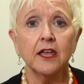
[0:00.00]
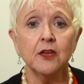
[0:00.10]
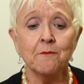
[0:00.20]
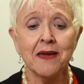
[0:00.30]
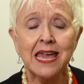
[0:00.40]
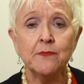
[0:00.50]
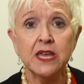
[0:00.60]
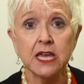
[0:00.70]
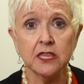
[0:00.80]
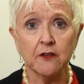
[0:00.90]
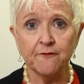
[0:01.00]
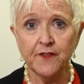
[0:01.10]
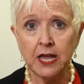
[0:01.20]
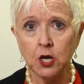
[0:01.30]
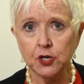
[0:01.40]
You maybe get the
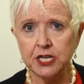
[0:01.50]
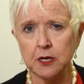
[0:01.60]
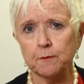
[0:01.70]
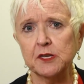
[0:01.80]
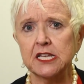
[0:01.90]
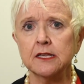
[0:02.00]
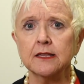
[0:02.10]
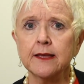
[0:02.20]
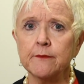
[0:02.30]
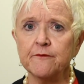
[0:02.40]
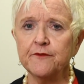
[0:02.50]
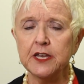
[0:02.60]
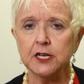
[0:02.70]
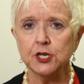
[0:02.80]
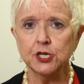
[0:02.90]
fingertips in the limp
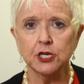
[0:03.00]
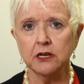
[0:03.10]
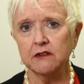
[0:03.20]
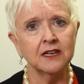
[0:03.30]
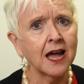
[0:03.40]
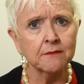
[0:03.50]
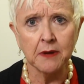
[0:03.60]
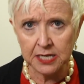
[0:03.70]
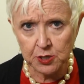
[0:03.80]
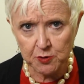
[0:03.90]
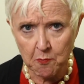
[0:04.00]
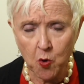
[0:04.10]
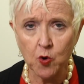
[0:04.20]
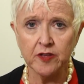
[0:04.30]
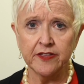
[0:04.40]
fish, not much
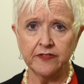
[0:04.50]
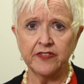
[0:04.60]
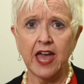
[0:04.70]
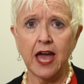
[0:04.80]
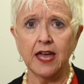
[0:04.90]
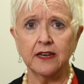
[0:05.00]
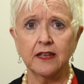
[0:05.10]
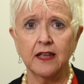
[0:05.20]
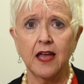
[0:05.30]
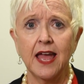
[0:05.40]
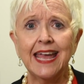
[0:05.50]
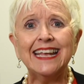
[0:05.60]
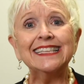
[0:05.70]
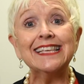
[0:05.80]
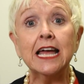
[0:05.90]
more than that.
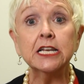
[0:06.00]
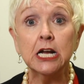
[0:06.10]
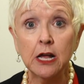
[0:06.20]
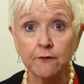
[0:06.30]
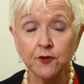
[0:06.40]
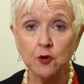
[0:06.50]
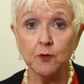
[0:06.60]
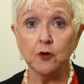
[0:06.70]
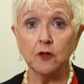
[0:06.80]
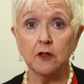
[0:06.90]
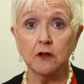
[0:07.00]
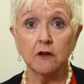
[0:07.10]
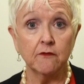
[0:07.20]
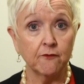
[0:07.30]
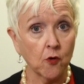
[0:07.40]
It's uncomfortable
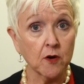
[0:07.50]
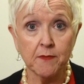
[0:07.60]
for